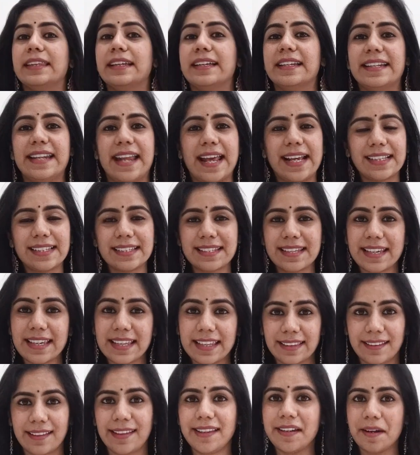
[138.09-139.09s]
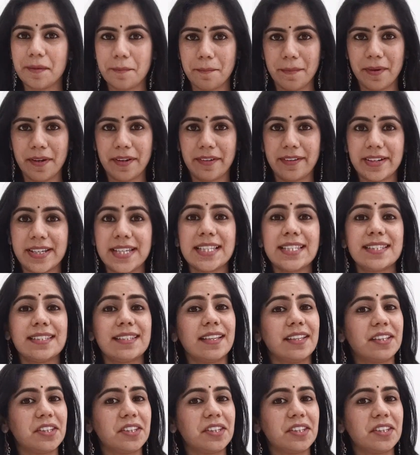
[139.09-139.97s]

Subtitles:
The next Hindi number is